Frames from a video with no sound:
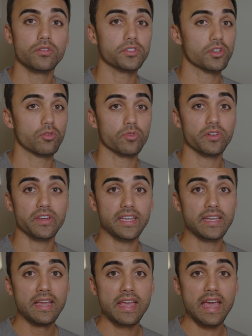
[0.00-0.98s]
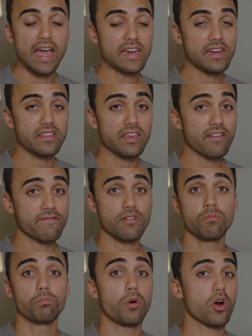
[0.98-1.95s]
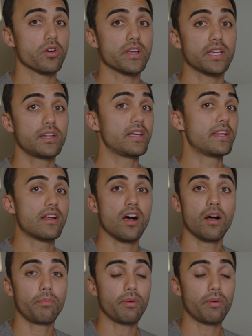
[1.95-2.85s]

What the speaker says: So really anything from bargain and up,